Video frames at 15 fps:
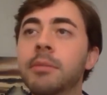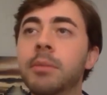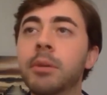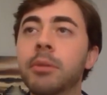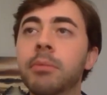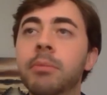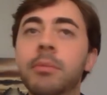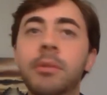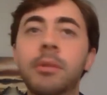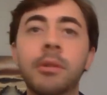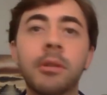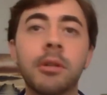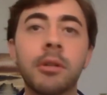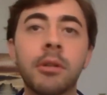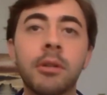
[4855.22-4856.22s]
Boom.
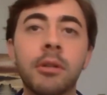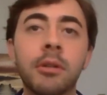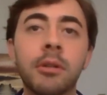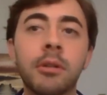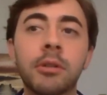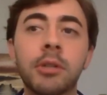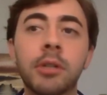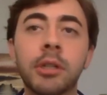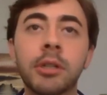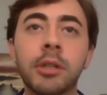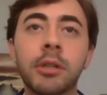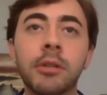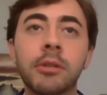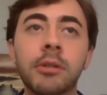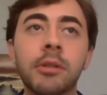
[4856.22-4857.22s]
Change
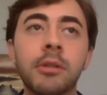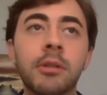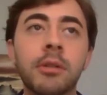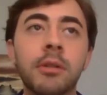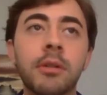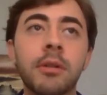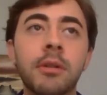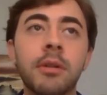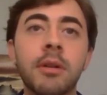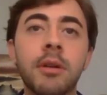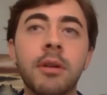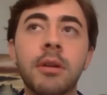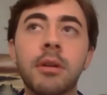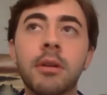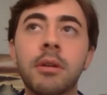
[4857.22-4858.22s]
host.
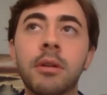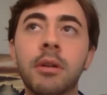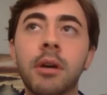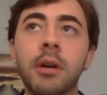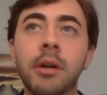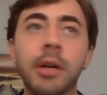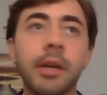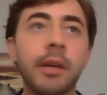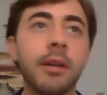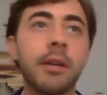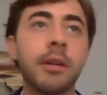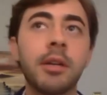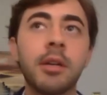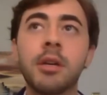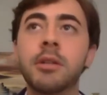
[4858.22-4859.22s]
Okay, good.
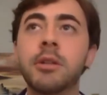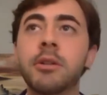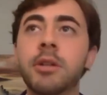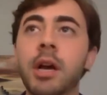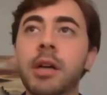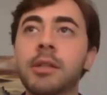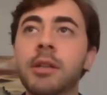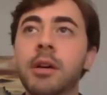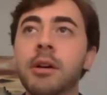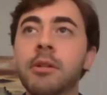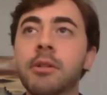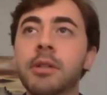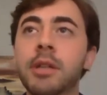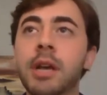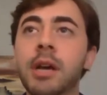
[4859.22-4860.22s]
So Jack's the
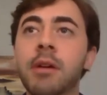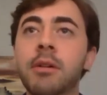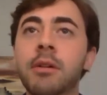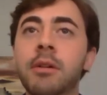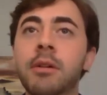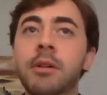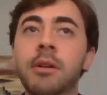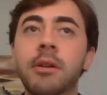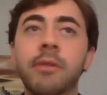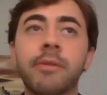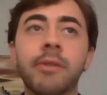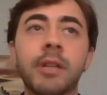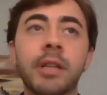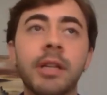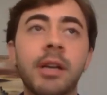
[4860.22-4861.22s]
host now.
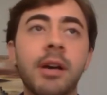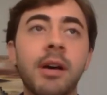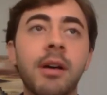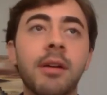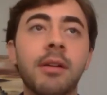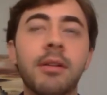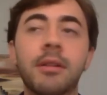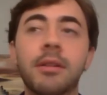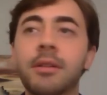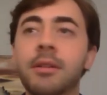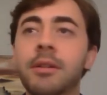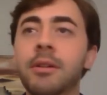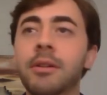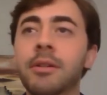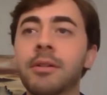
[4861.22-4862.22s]
Hopefully, uh,
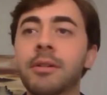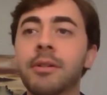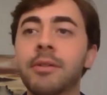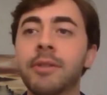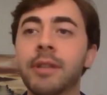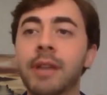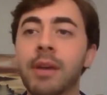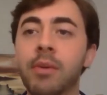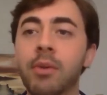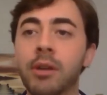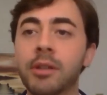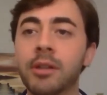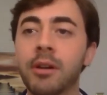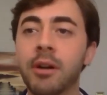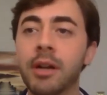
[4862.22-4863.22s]
hopefully that
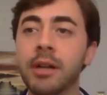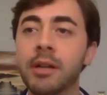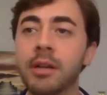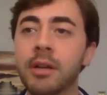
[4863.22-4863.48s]
worked. All right.